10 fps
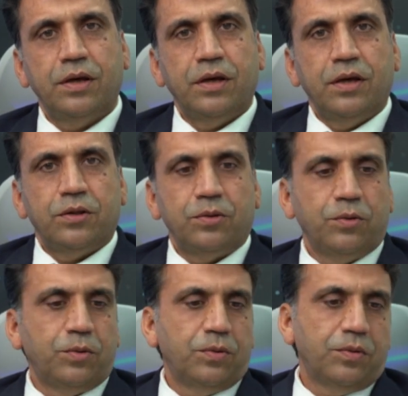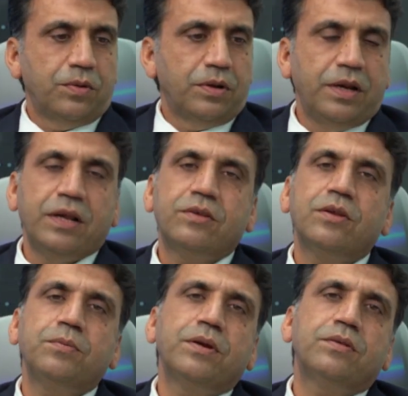So natural
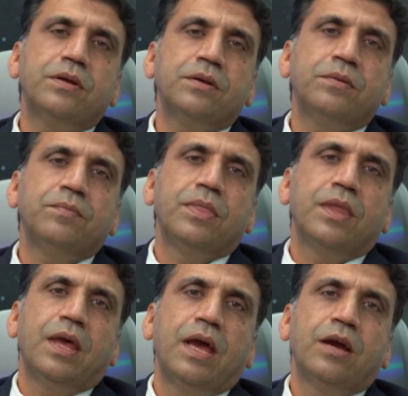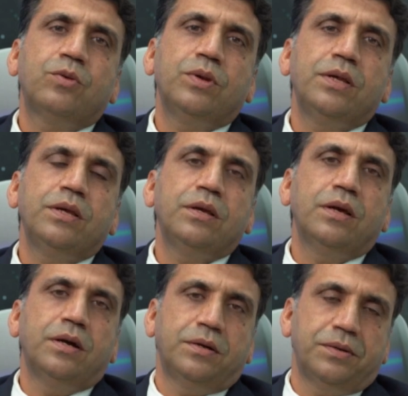person, actually
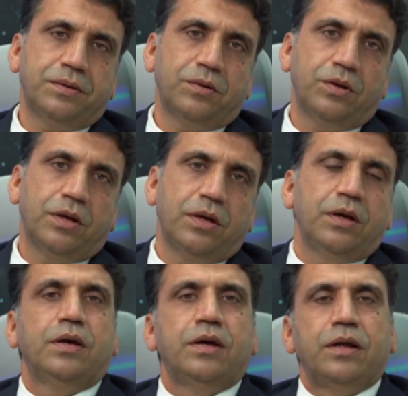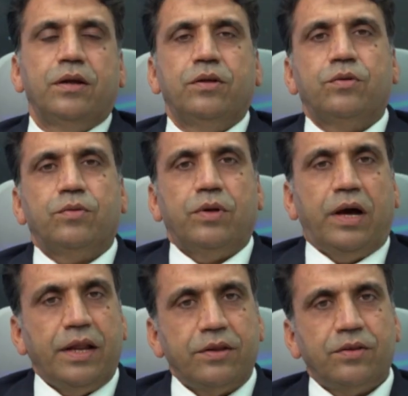a
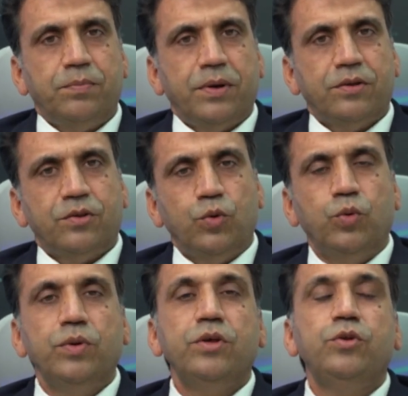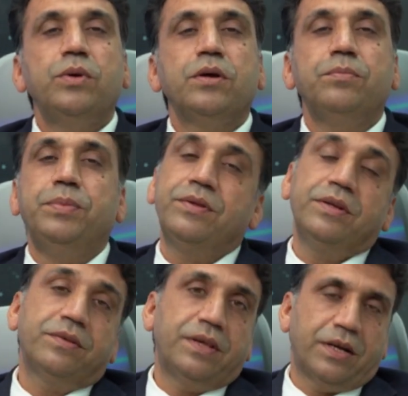natural person who is doing business
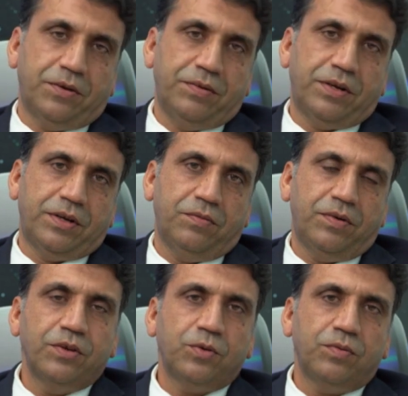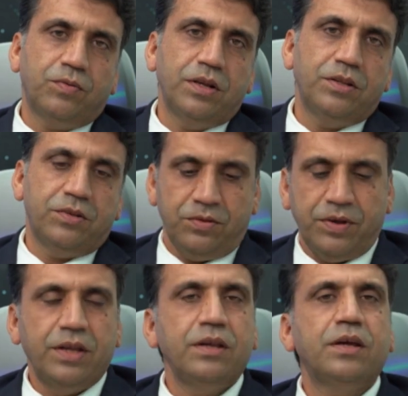activity. First of all, this is very
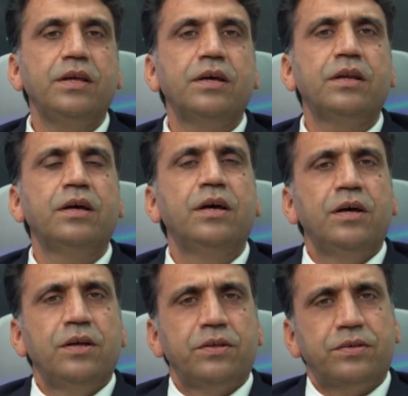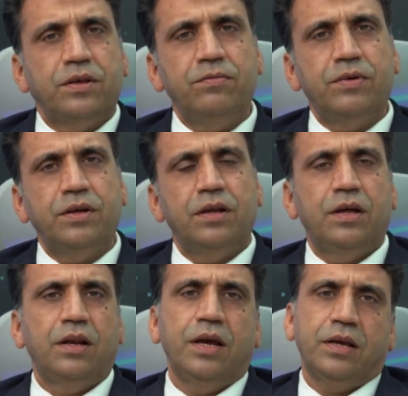clear. Someone
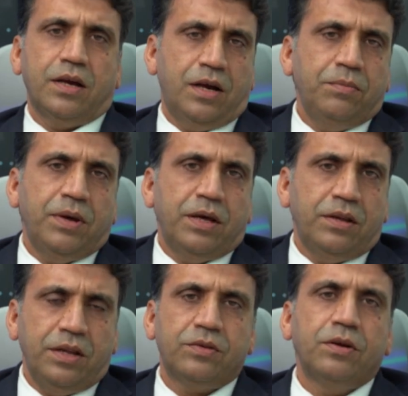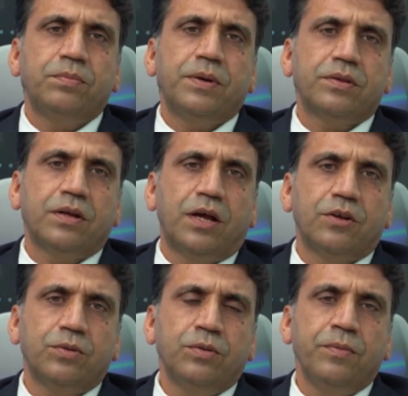like I'm a natural person
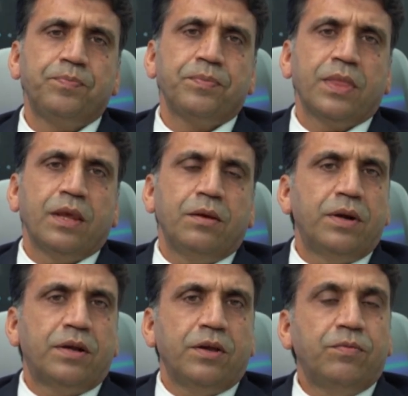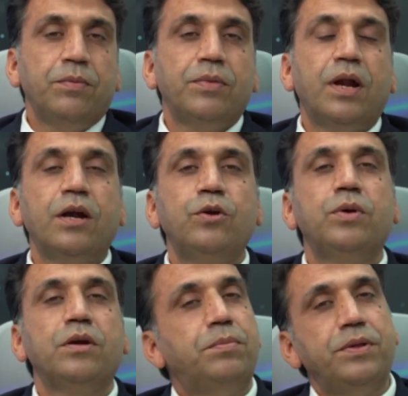also, but if I'm not doing a
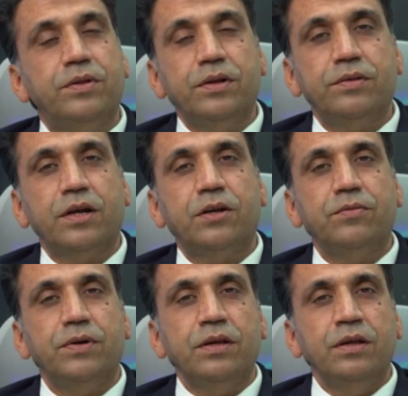business activity,